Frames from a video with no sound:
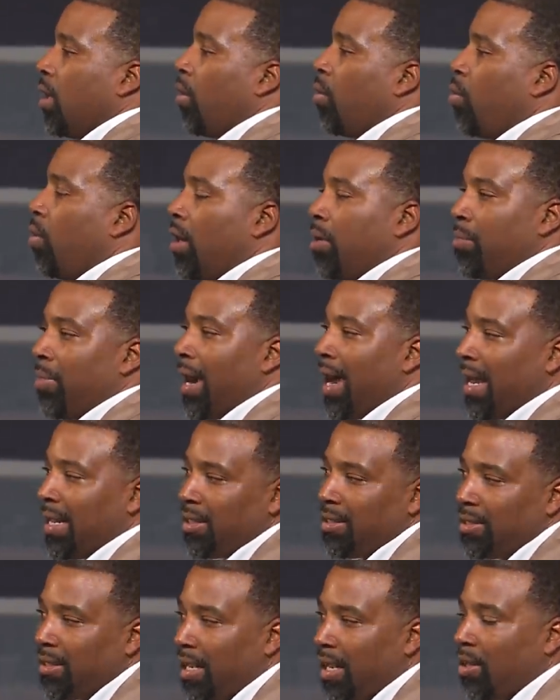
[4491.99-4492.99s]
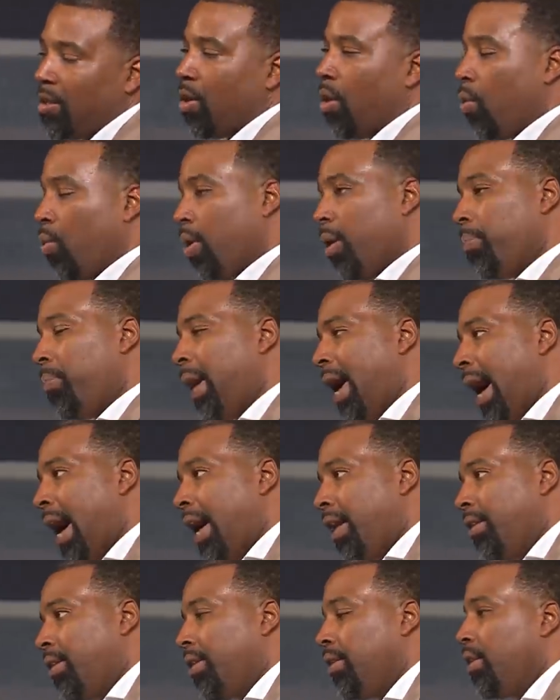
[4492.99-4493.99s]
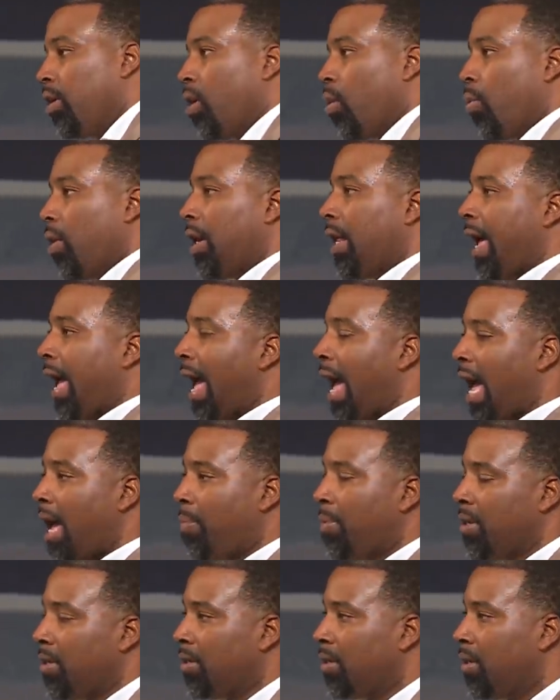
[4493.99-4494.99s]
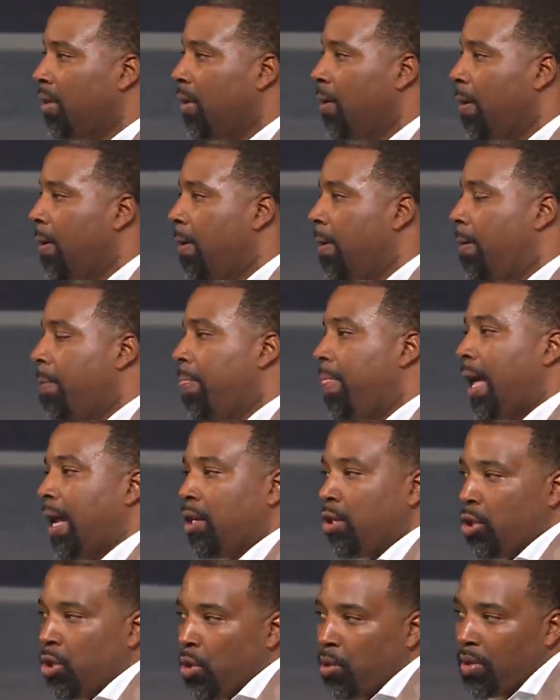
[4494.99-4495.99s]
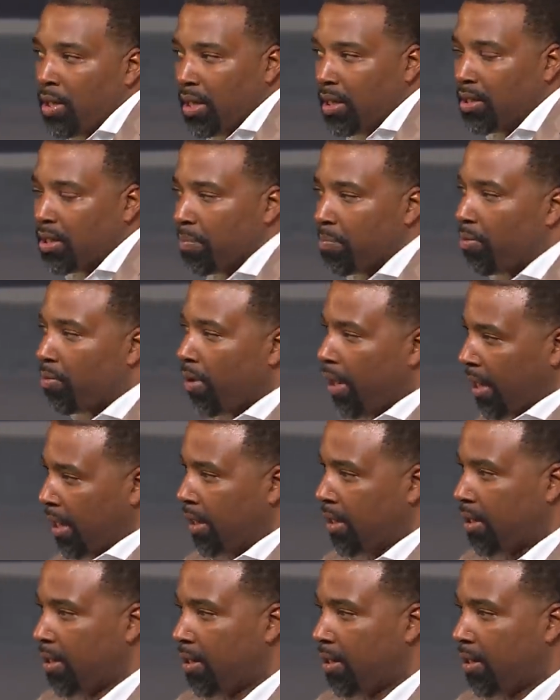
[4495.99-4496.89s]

what mindset or what pattern or what habit that you need to break